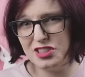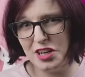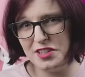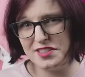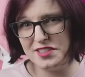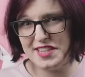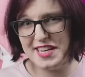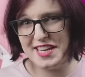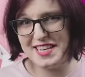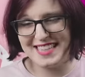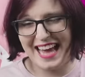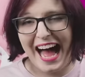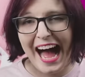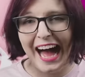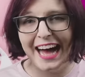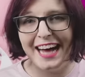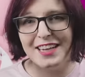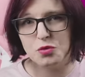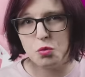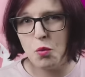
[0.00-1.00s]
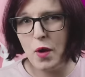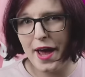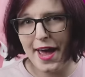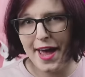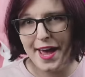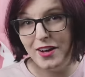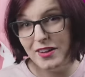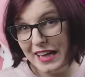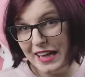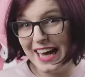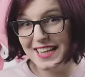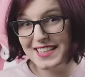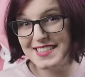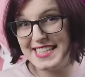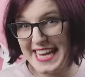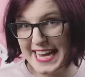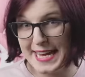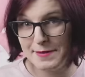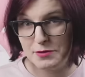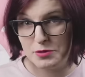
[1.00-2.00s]
does this as well as
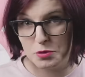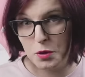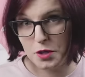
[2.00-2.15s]
Games